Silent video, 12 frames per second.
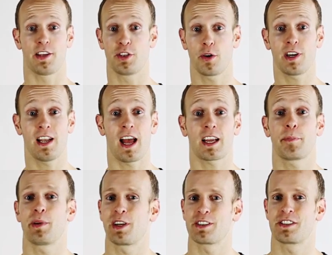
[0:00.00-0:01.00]
then you're in
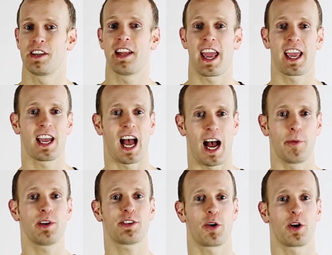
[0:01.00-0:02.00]
luck because today I
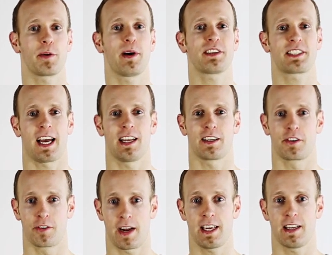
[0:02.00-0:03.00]
will talk about color
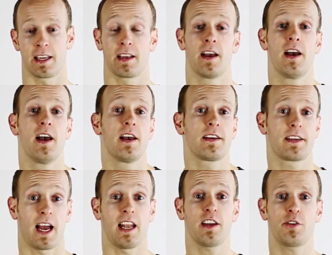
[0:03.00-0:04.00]
grading.
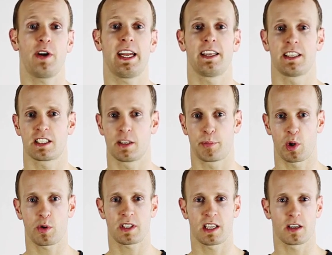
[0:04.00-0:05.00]
Color grading is the
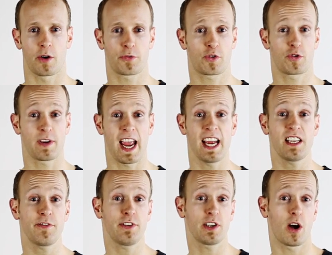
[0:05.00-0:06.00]
process of
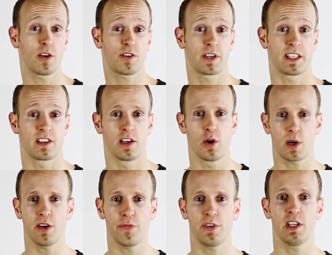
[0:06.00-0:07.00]
creatively altering the
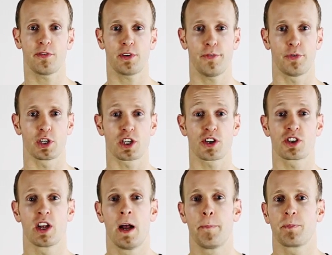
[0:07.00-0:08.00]
look and feel of your
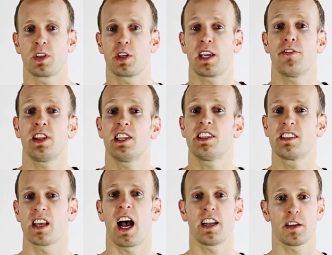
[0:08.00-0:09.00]
footage to give it the
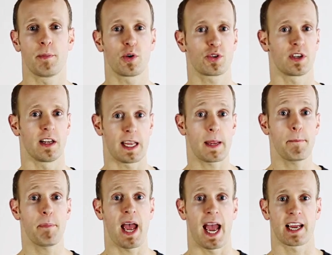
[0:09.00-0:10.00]
desired emotional
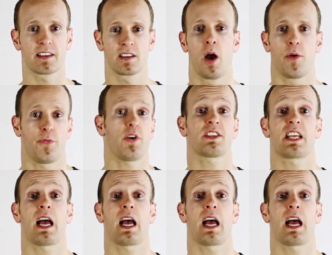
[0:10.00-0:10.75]
impact. For